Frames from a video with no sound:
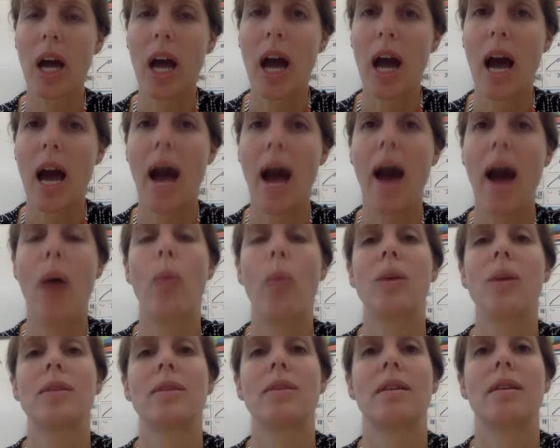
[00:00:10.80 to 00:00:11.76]
at
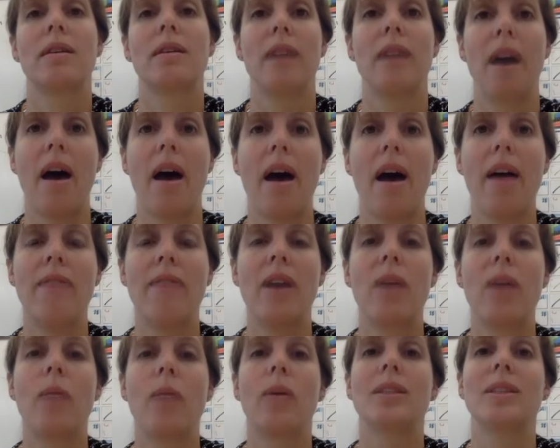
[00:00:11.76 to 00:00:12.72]
what's alive
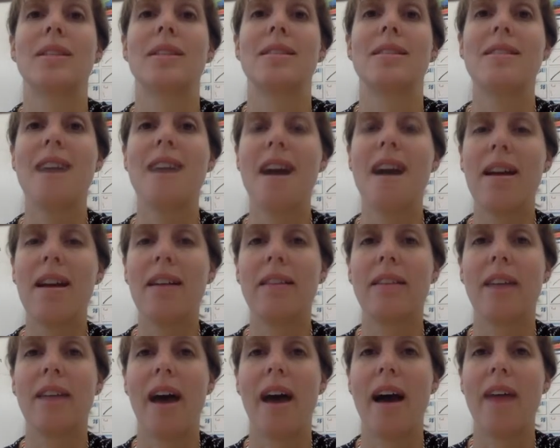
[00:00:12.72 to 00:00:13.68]
and what's not
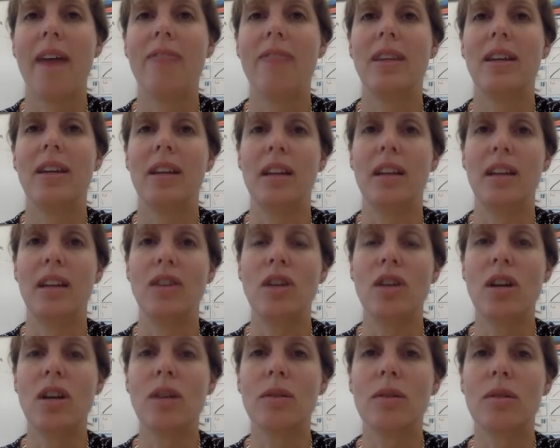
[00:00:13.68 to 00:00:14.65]
alive in each
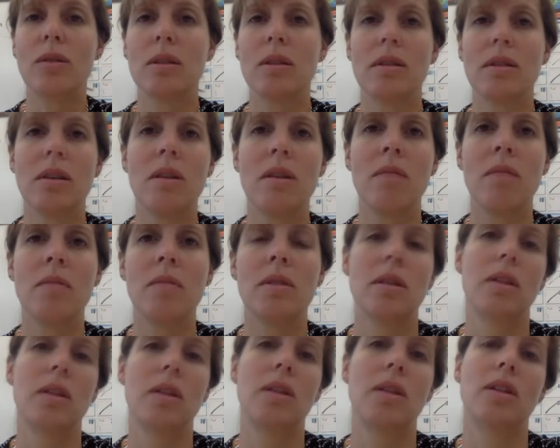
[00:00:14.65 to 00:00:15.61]
ecosystem to
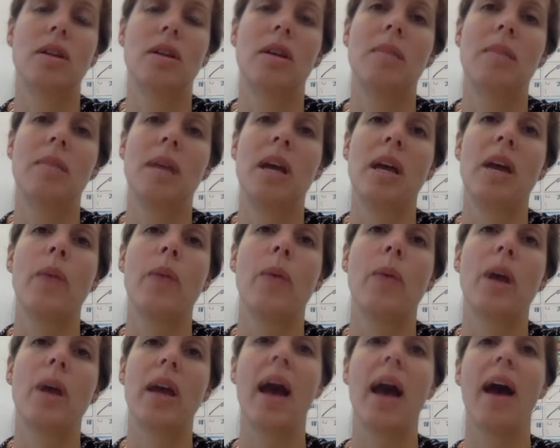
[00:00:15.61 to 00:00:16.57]
determine what
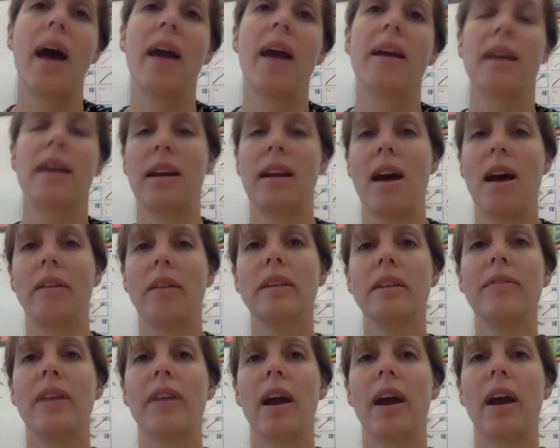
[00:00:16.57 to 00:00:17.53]
can and cannot
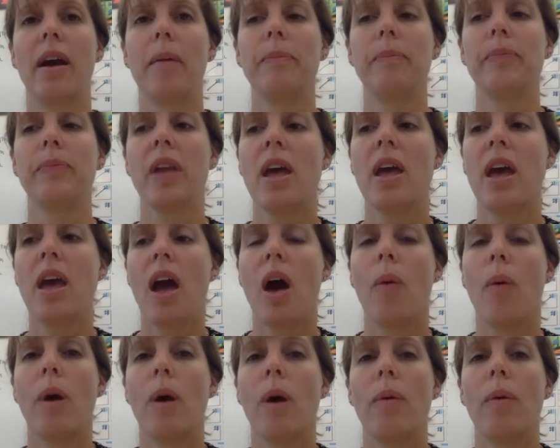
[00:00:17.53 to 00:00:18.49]
live there. And
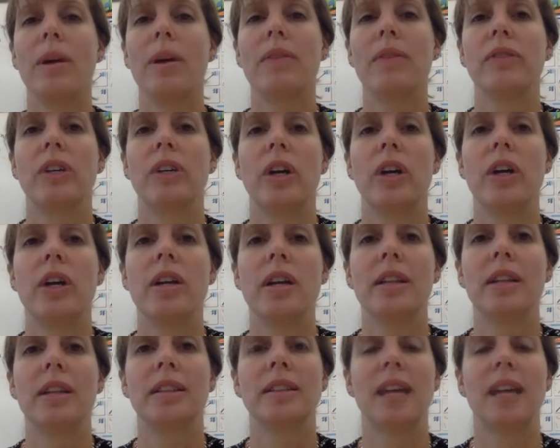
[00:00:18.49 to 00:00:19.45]
what we've learned
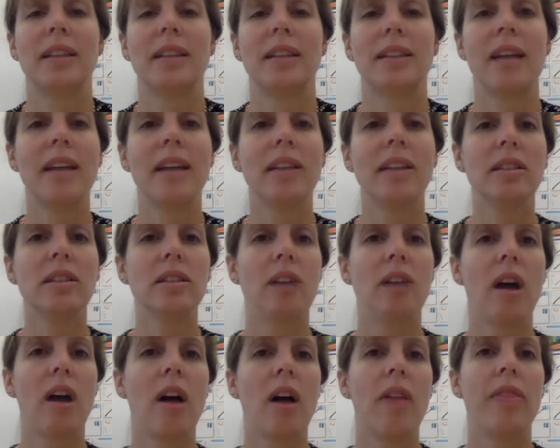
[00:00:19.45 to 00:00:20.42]
is that scientists
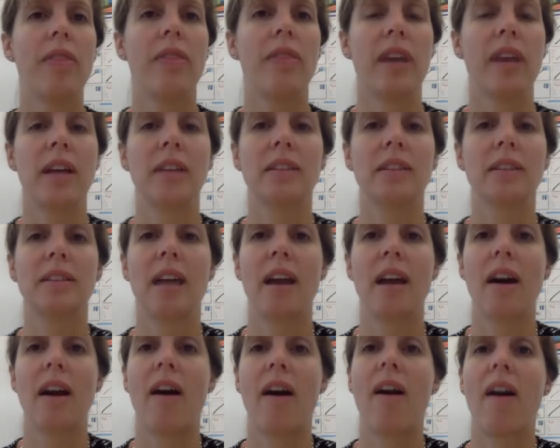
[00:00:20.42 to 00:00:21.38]
call things that
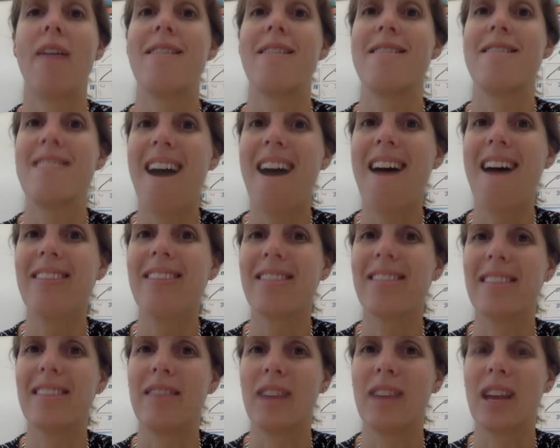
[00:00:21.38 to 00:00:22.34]
are not
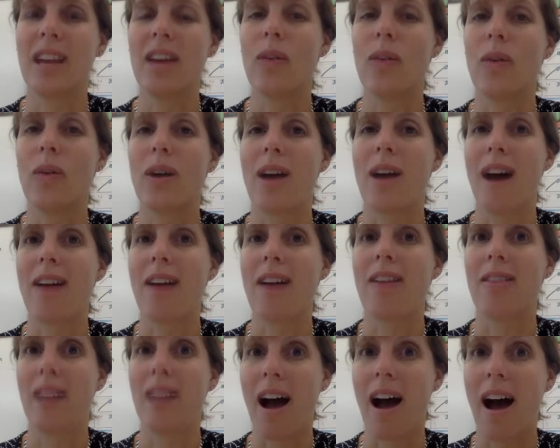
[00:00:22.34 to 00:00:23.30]
living or not
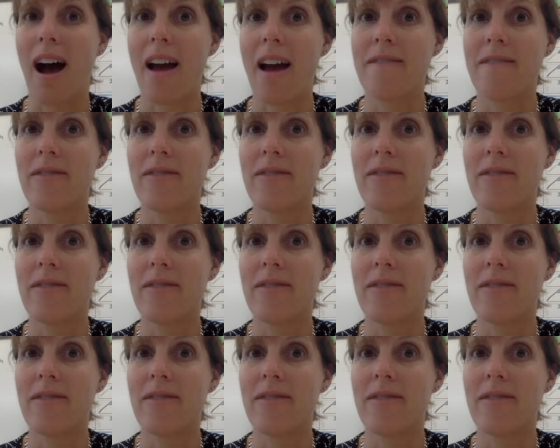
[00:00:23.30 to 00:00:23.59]
alive